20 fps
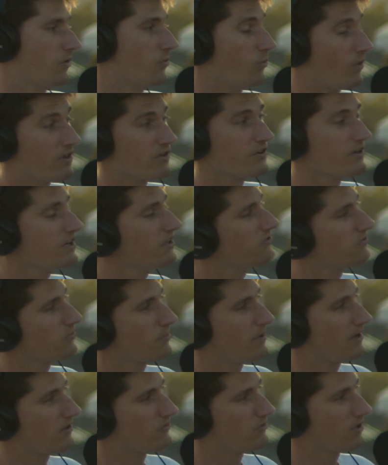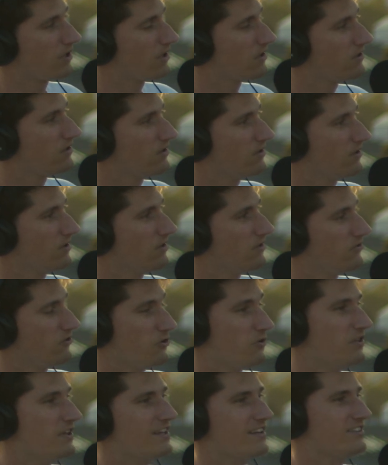whether it is a Patreon? Do you
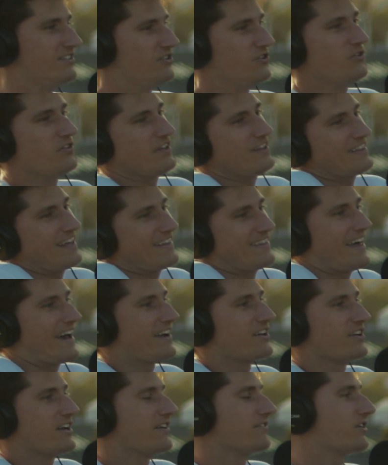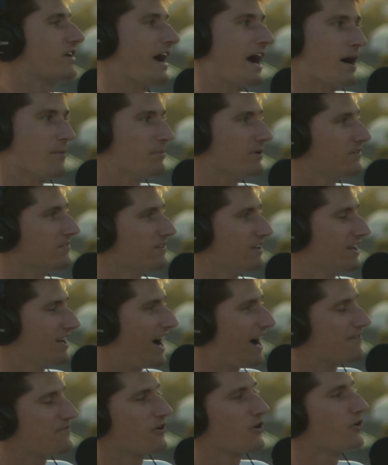think that that could ever happen?
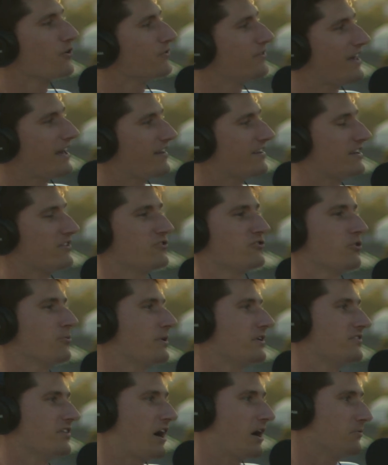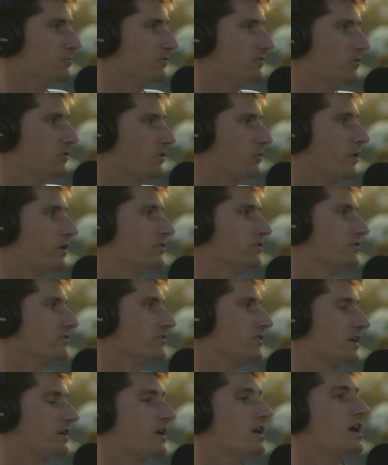I've heard that like so many times before, whether it's
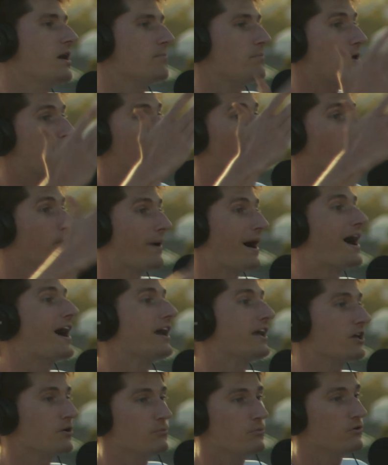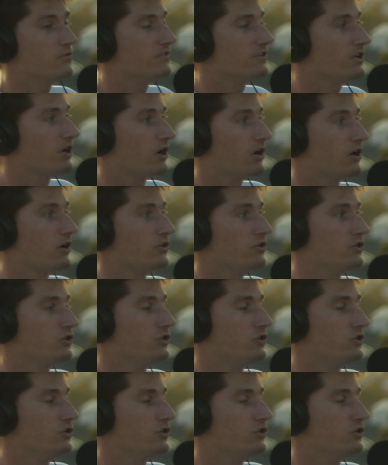like people buying a movie on